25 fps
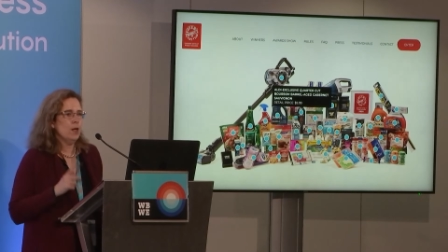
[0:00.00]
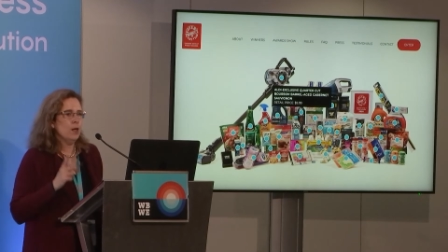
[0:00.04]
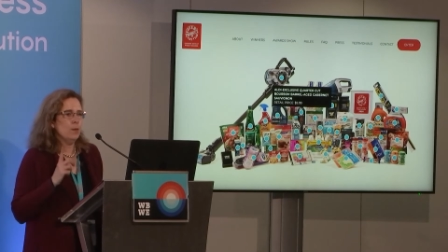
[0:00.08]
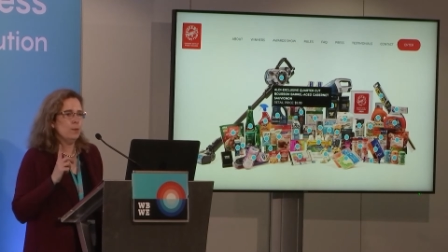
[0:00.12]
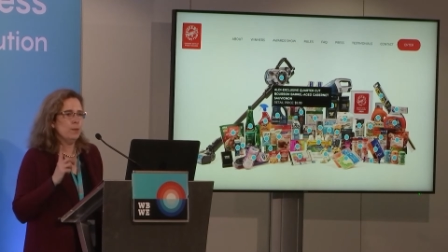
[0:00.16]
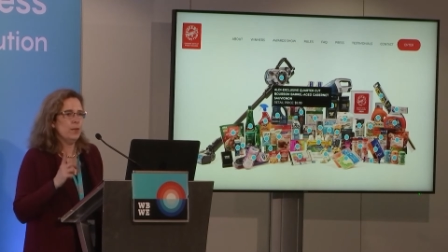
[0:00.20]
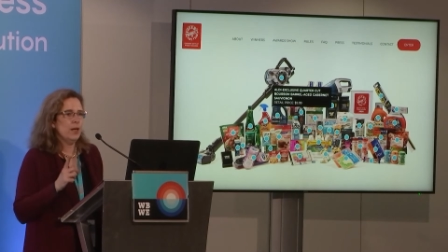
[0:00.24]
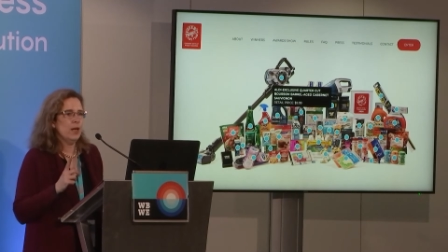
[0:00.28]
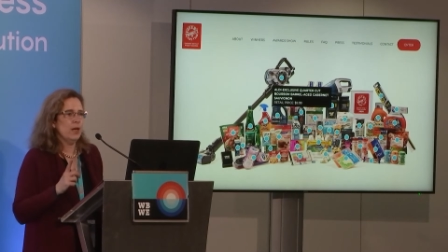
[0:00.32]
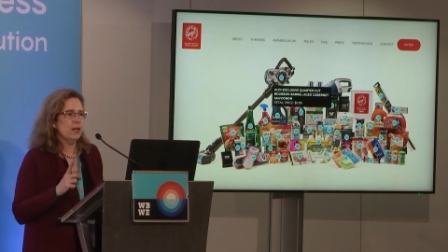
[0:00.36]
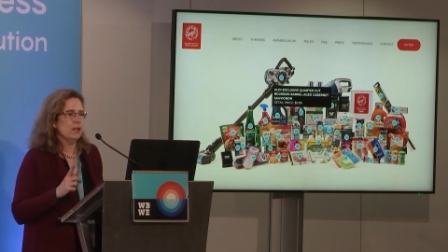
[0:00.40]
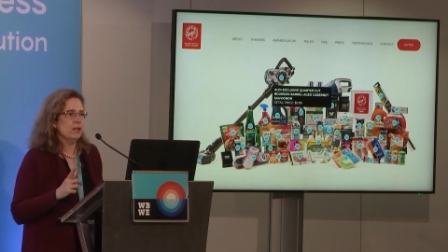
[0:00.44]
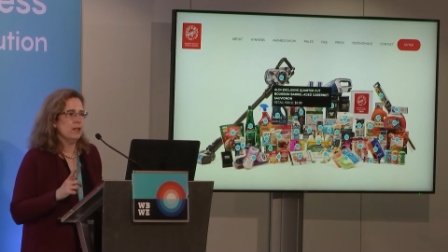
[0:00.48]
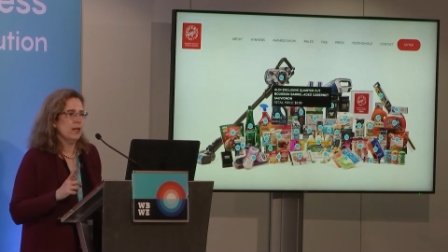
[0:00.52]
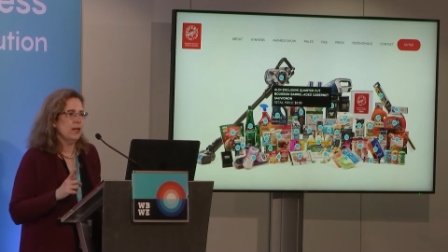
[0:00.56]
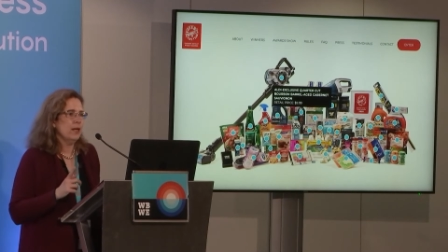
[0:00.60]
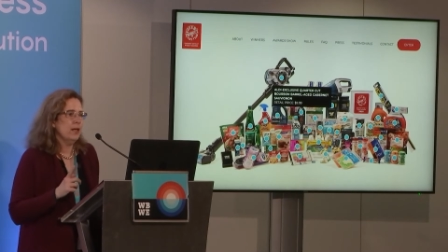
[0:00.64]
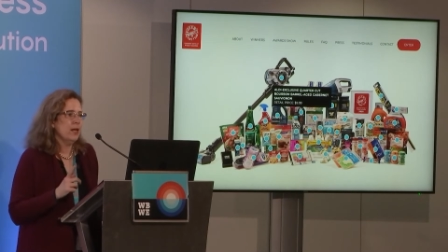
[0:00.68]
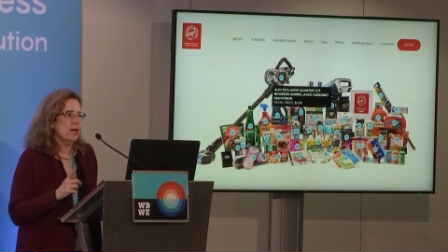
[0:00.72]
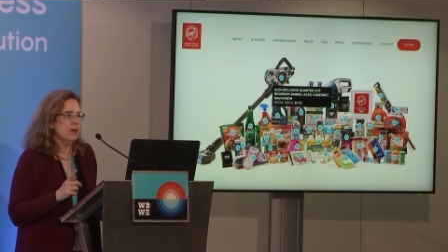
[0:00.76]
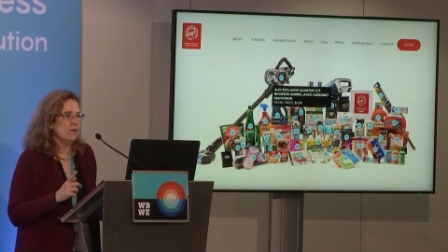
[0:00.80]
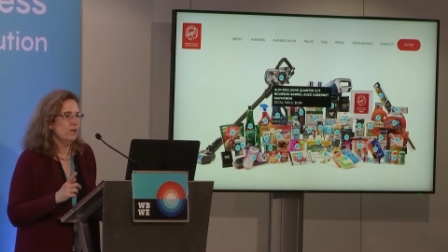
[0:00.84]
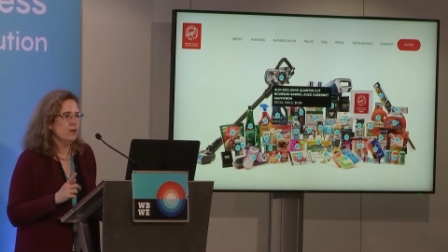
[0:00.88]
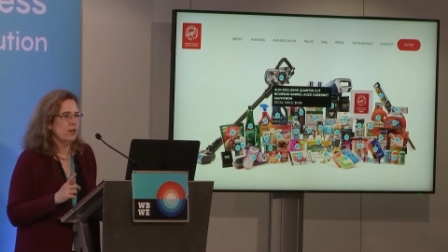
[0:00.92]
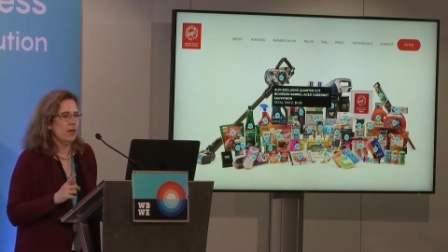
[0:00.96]
But they
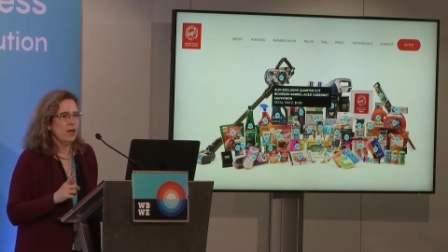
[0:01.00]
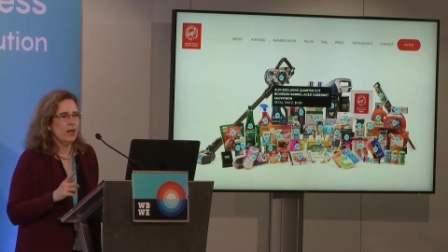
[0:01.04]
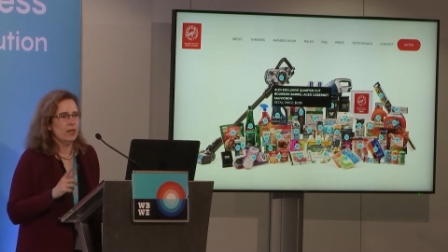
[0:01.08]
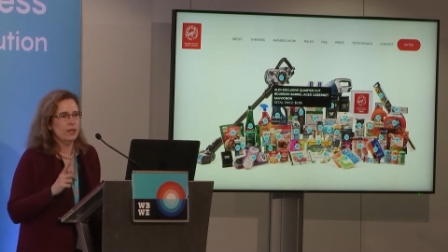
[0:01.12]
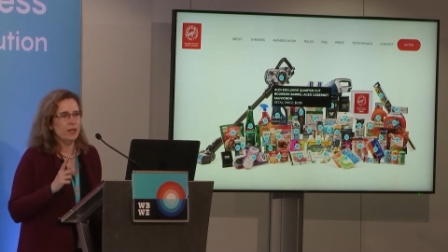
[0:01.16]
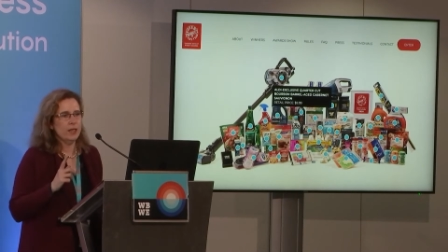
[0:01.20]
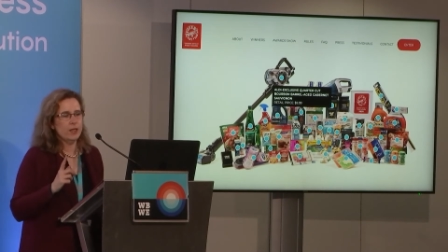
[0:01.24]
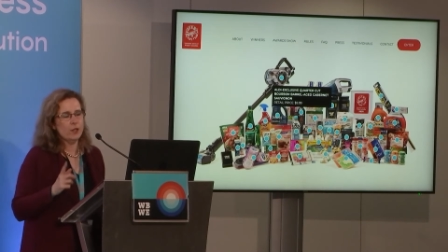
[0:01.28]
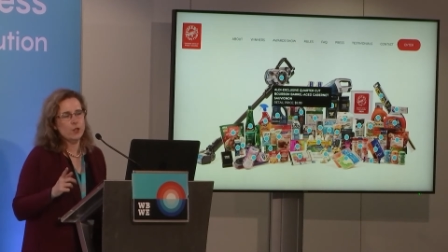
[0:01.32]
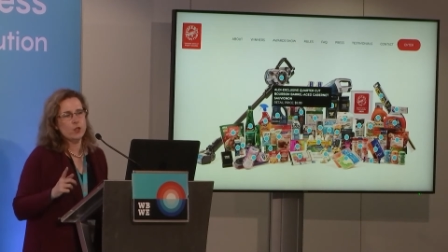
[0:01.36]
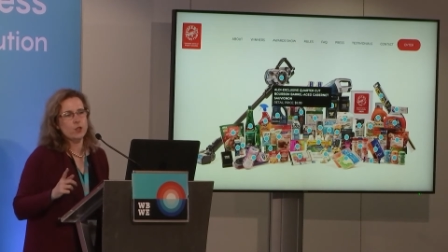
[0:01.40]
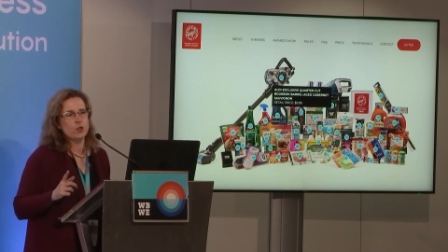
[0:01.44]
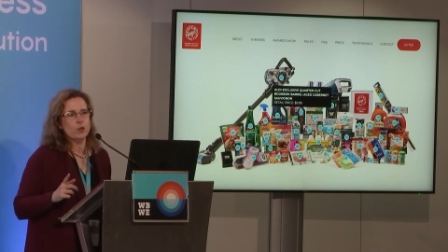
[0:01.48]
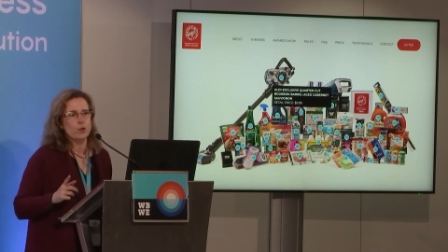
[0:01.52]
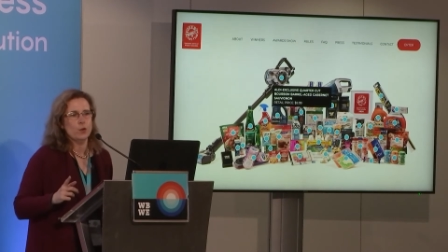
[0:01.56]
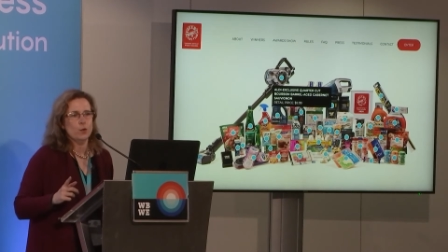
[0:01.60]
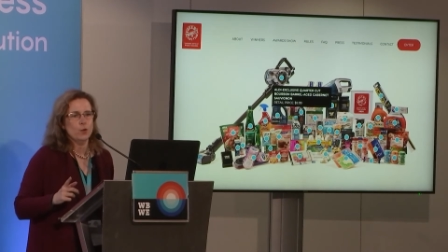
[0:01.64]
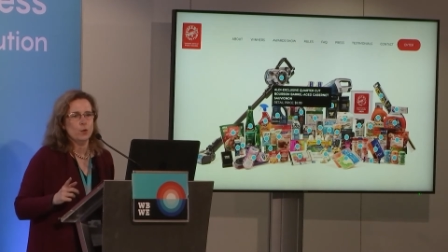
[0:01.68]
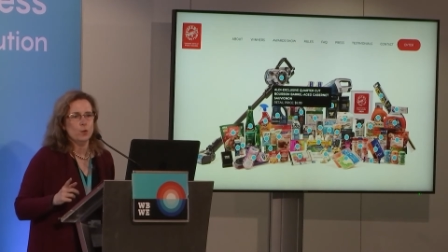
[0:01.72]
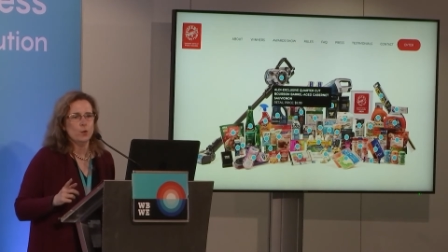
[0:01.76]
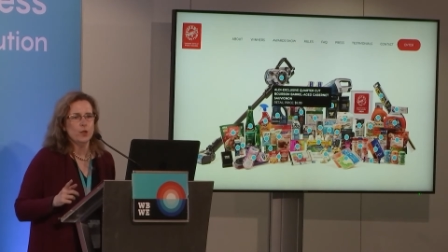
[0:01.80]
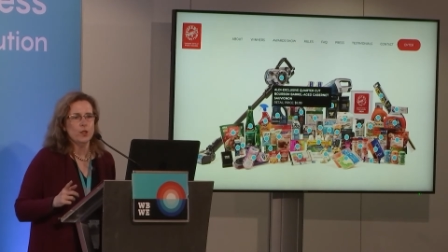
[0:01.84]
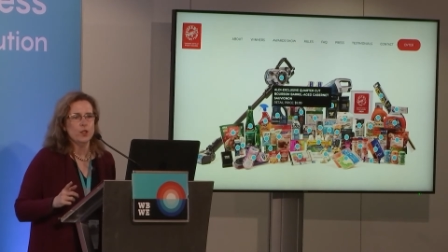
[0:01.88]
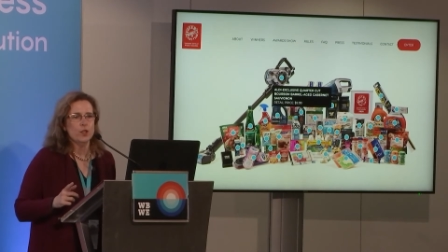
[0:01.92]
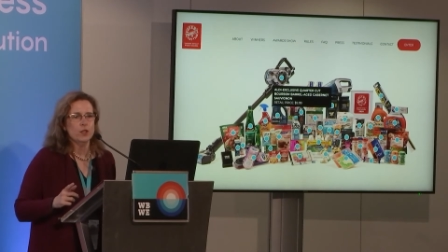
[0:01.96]
have an issue,
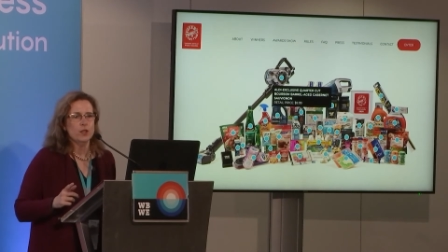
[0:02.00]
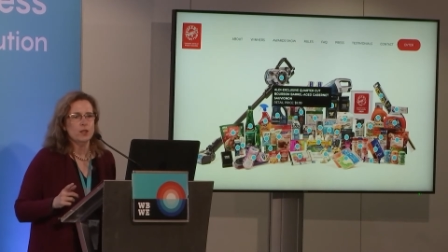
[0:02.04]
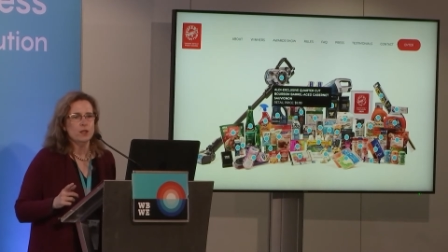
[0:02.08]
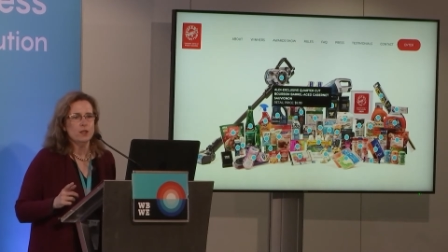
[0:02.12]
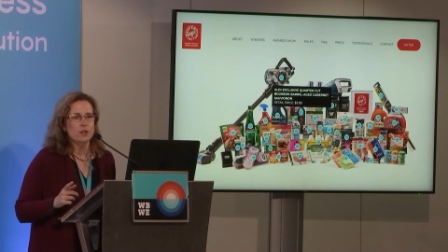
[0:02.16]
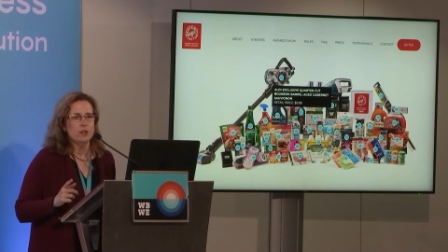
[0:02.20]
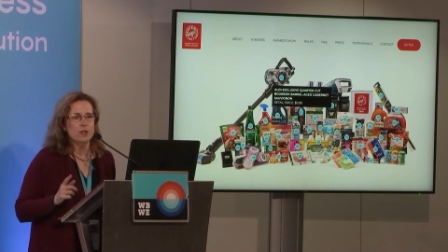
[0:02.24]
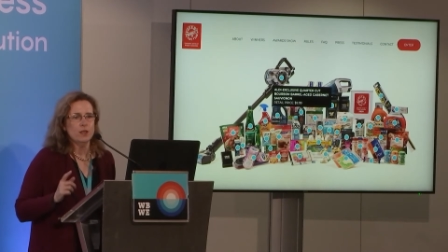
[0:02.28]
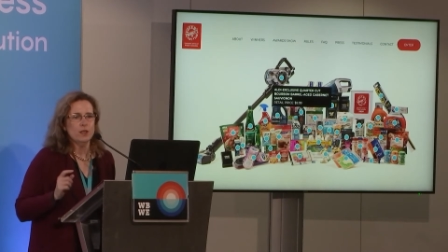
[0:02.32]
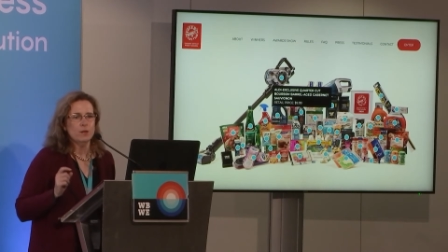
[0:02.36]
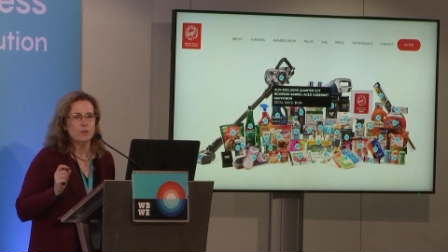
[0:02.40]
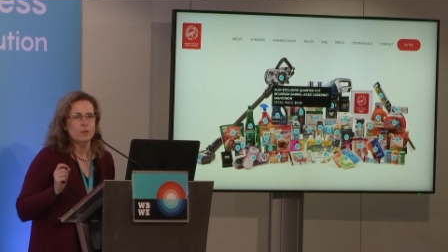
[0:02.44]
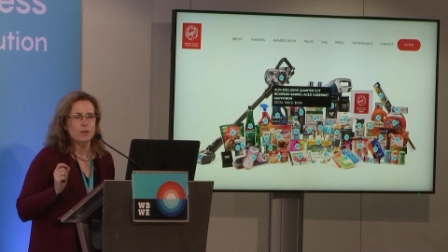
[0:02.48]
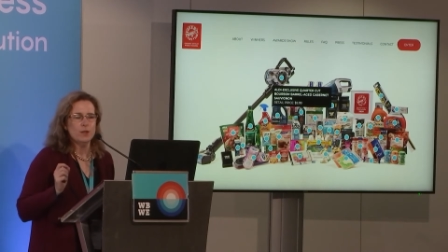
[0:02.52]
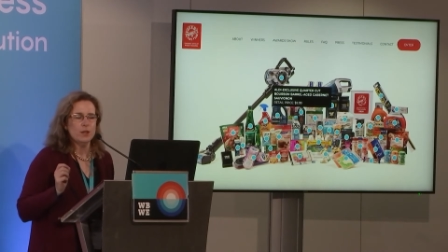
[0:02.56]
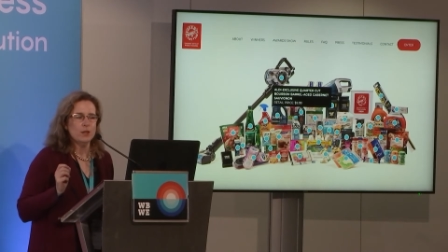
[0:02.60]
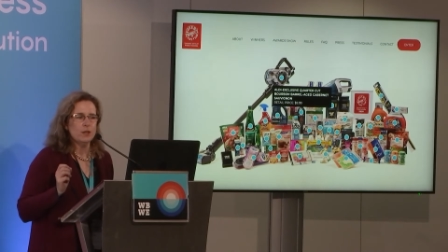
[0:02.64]
which is that